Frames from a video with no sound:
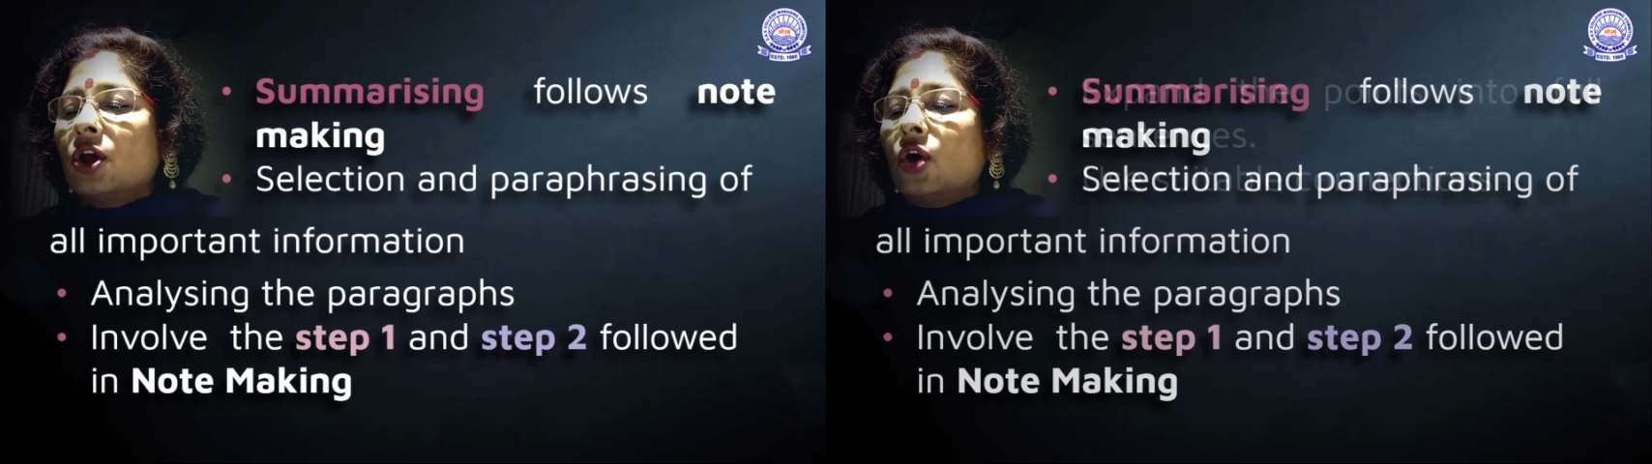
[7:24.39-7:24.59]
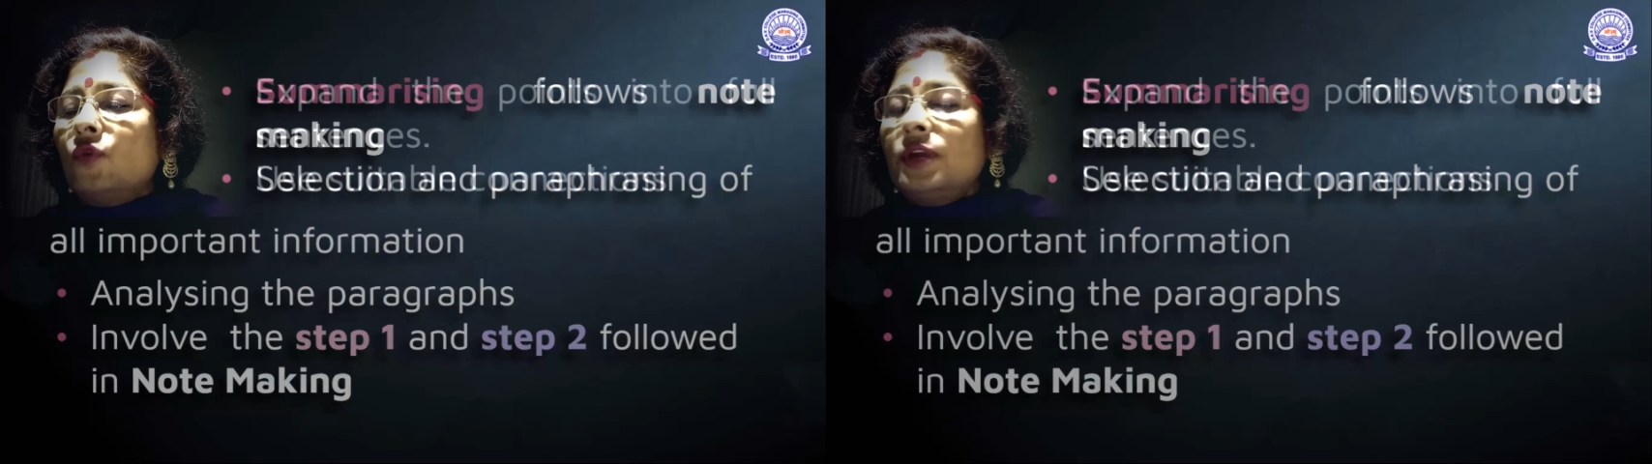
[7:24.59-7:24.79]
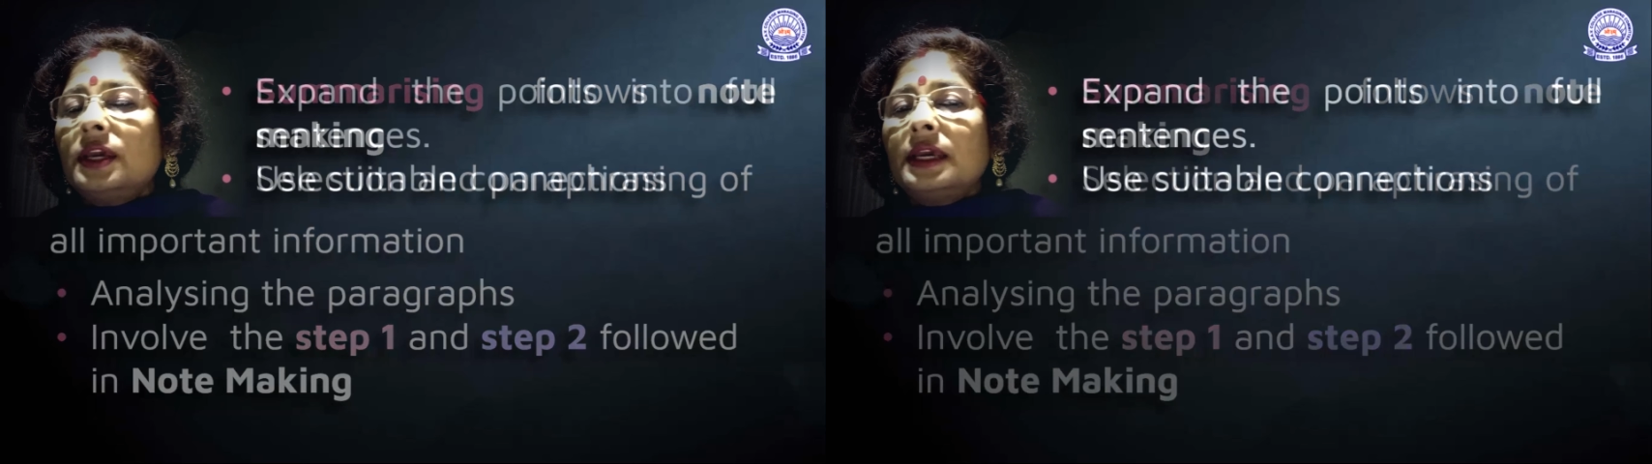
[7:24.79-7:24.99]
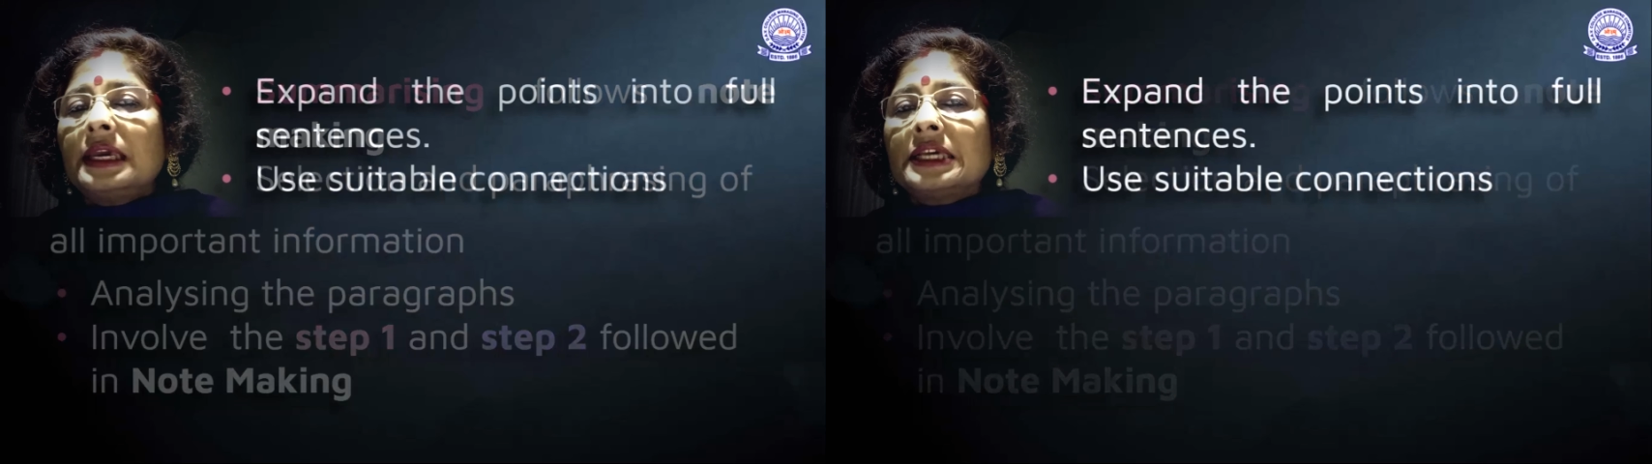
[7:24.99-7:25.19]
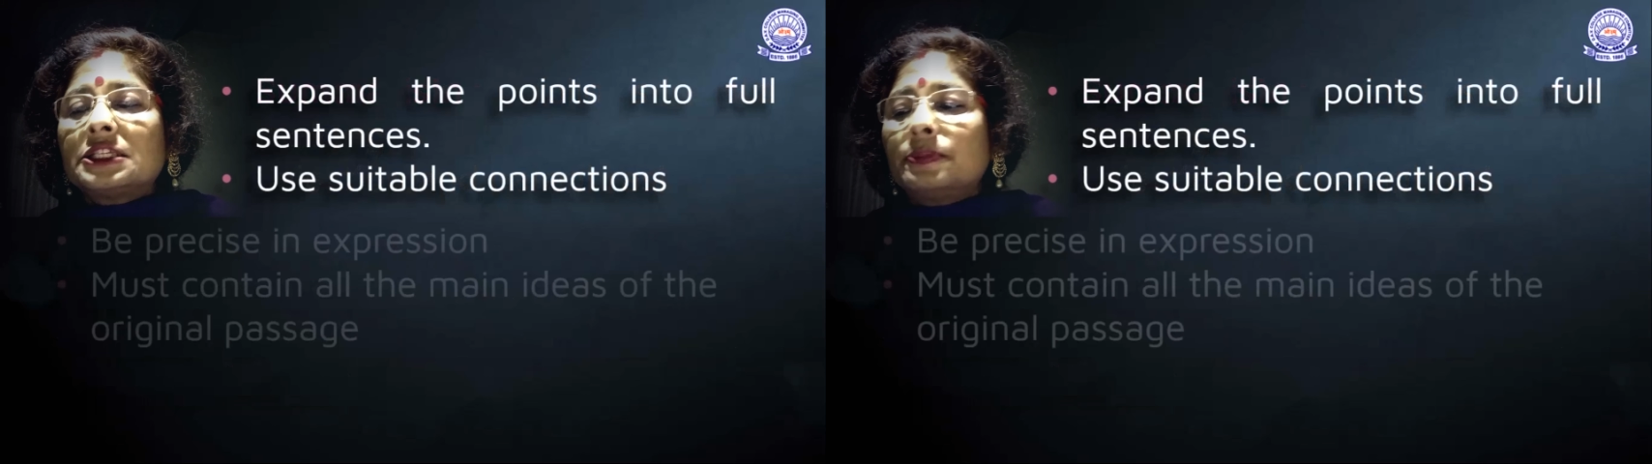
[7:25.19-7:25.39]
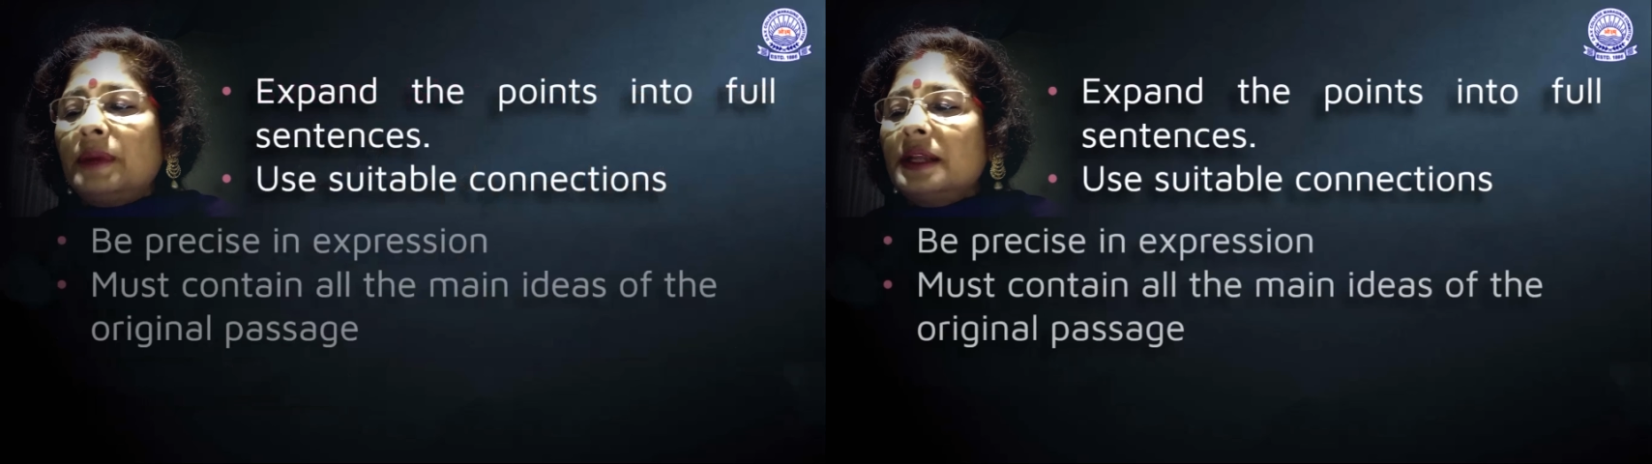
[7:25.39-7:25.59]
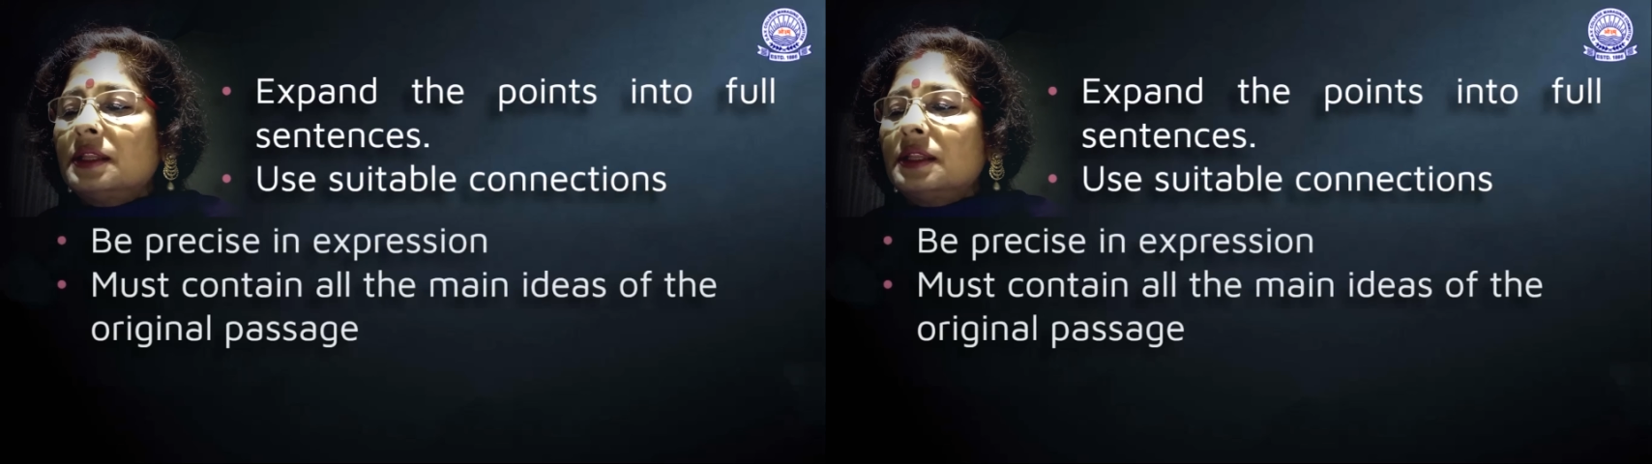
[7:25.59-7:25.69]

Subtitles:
we expand